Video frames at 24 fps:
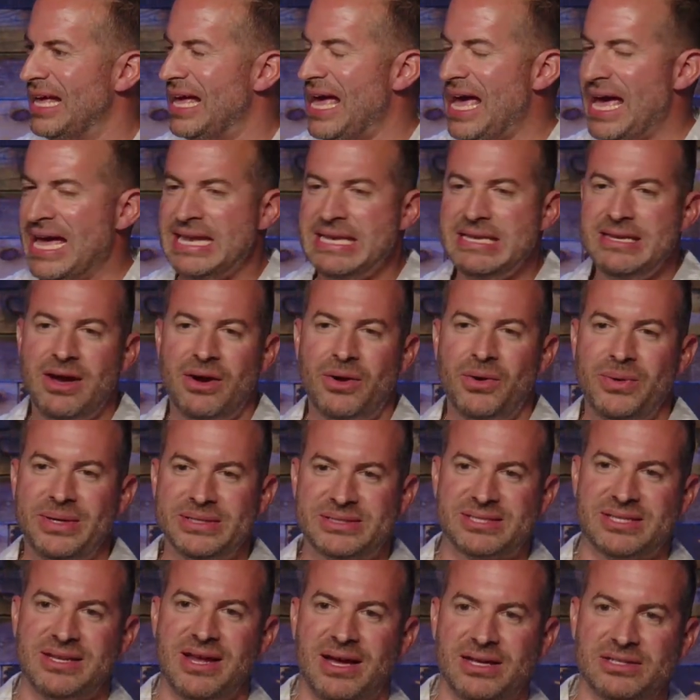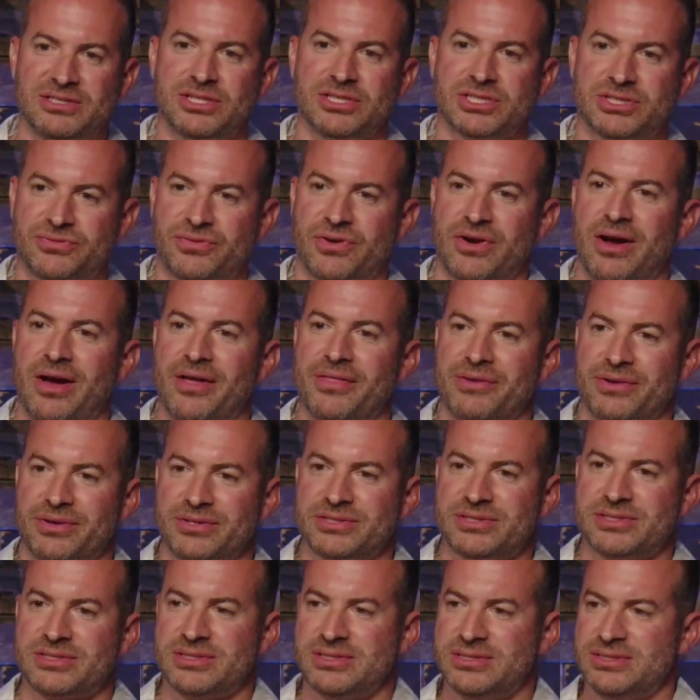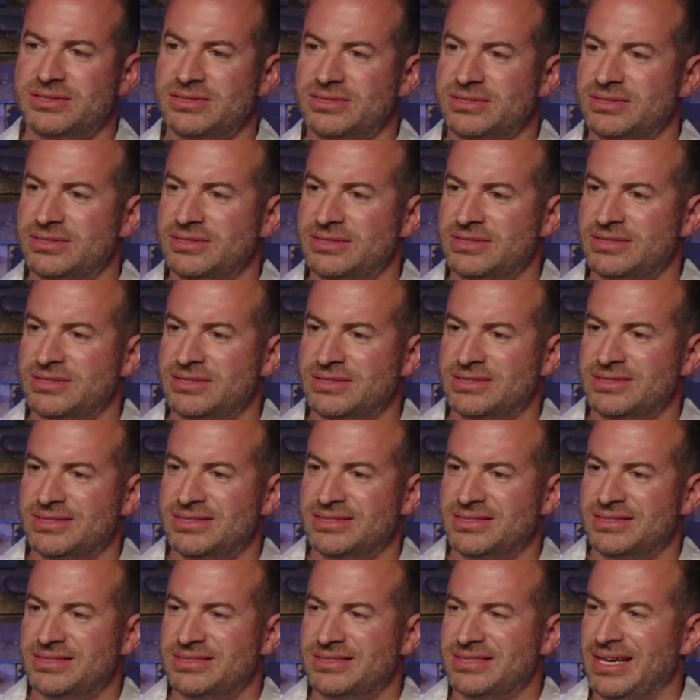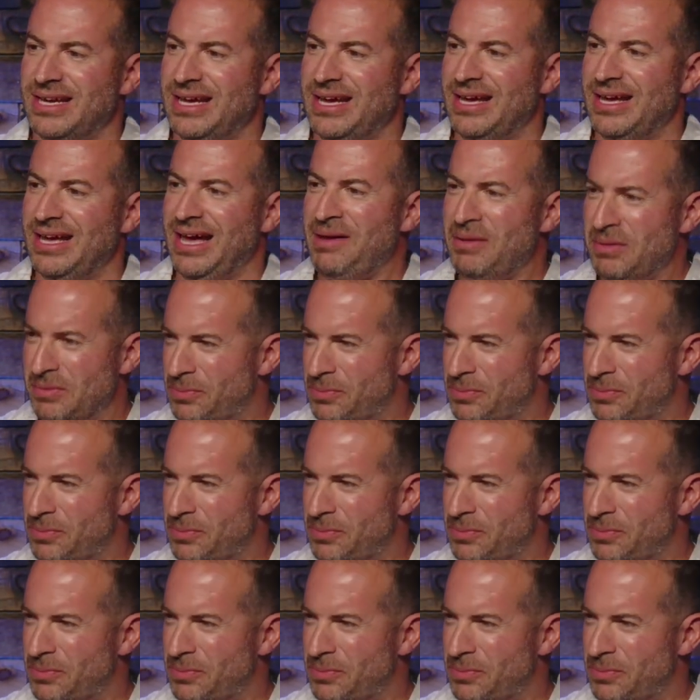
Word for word: and know it's not just for others. I'm a